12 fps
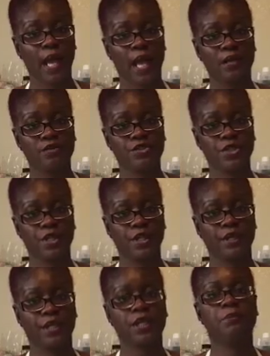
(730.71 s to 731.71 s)

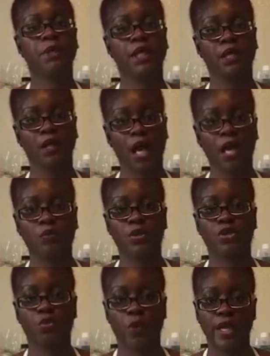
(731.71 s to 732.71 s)
allergenic, keeping in line
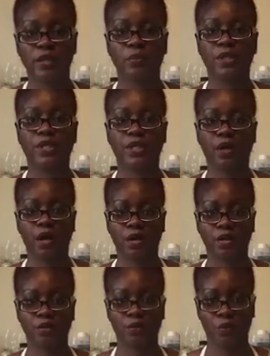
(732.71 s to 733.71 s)
with the way that we did our
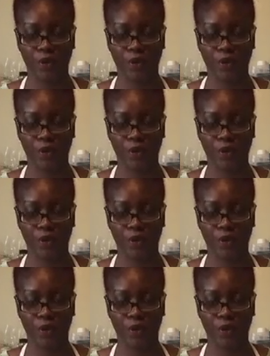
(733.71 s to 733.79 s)
other